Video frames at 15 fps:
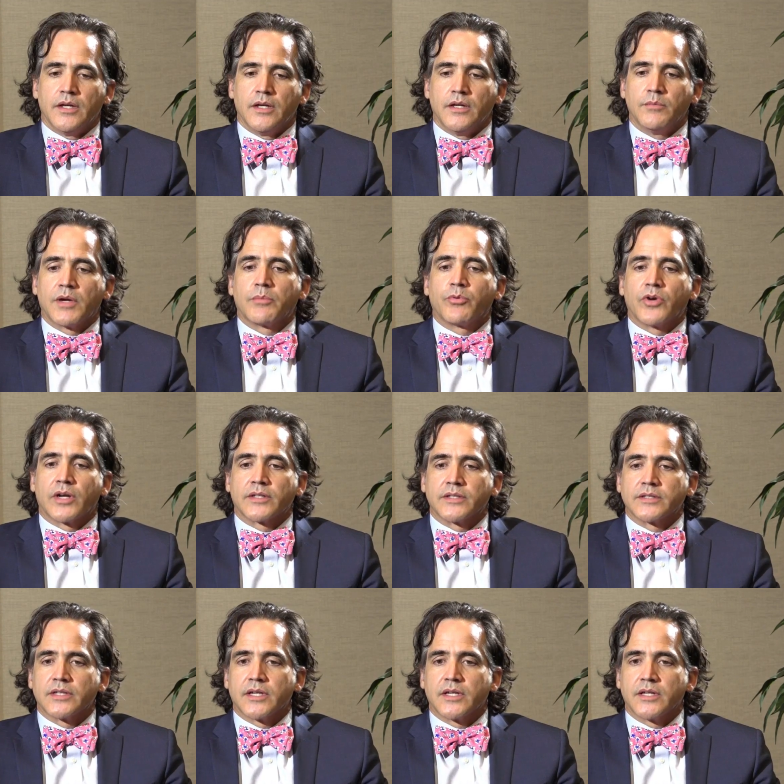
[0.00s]
In my
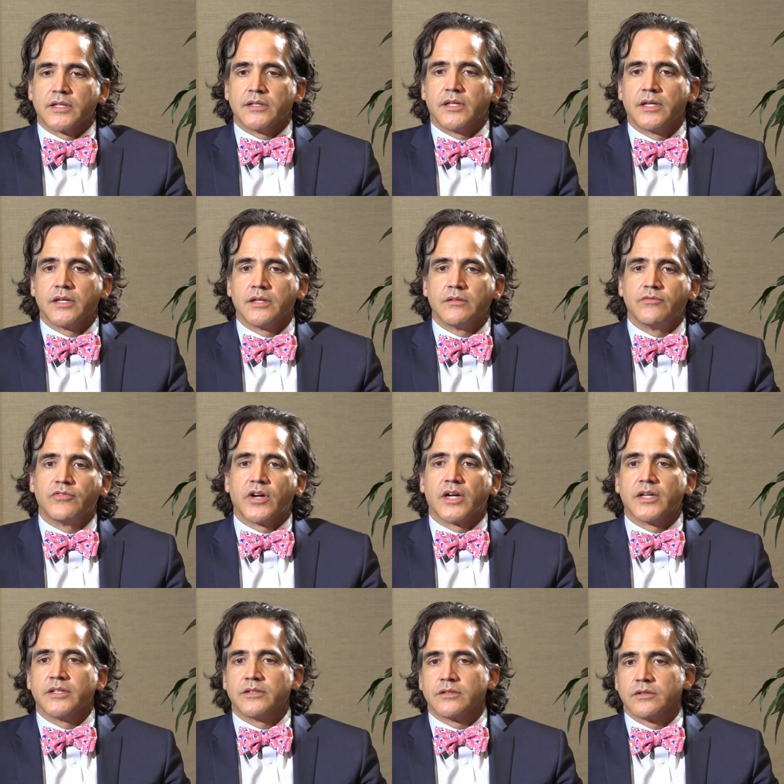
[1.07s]
practice, I
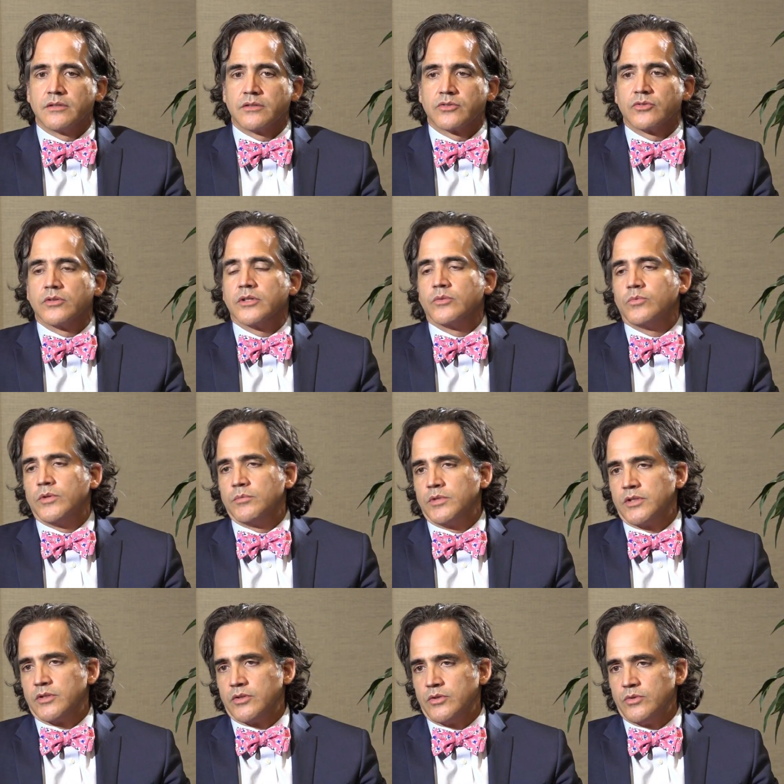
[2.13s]
advise certainly
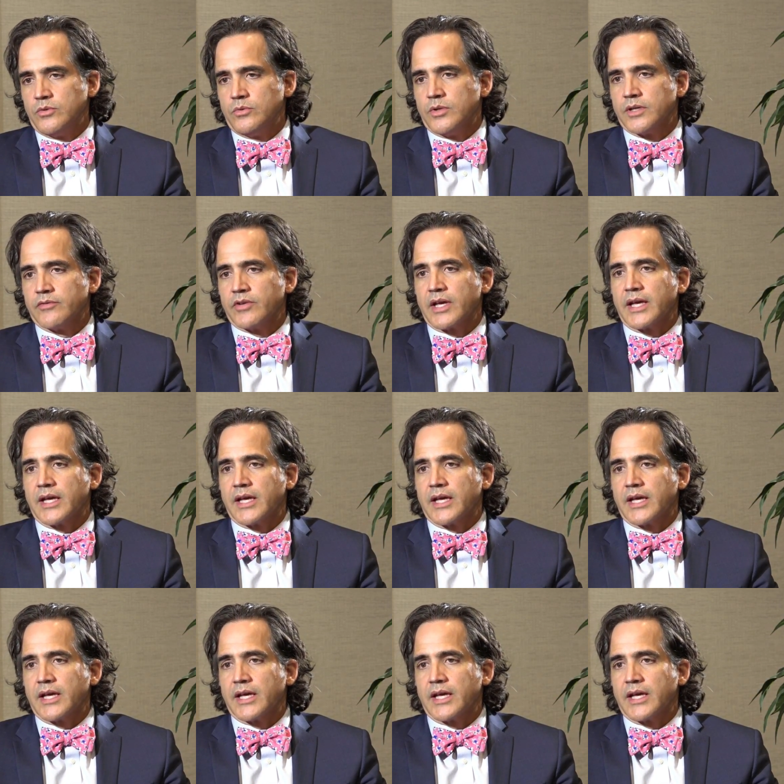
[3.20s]
women who have